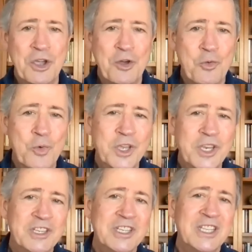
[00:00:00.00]
what
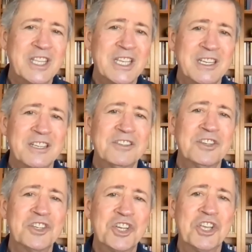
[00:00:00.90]
is it that doesn't
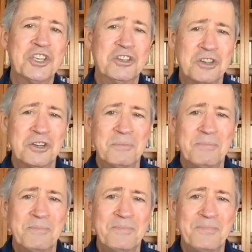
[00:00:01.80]
change?
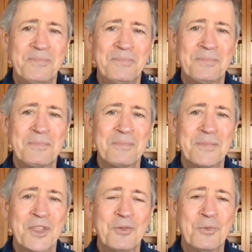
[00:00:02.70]

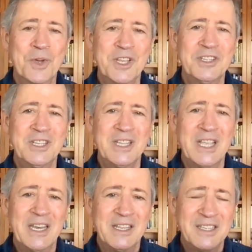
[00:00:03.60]
What is it
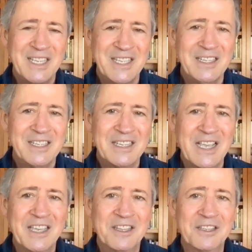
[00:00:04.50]
that is
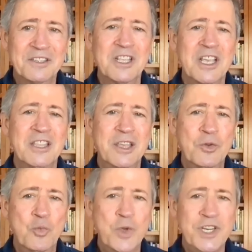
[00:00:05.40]
inside us that
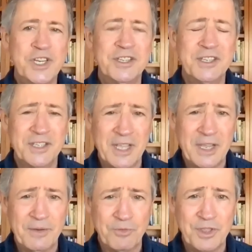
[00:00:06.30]
witnesses
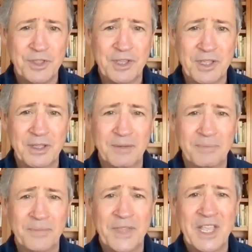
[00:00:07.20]
everything
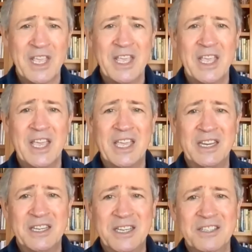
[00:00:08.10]

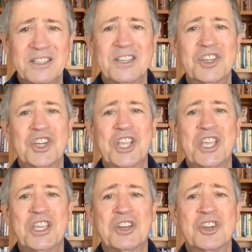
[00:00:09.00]
and doesn't
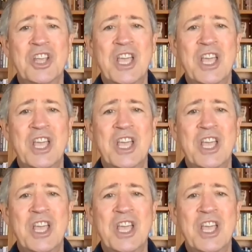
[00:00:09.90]
change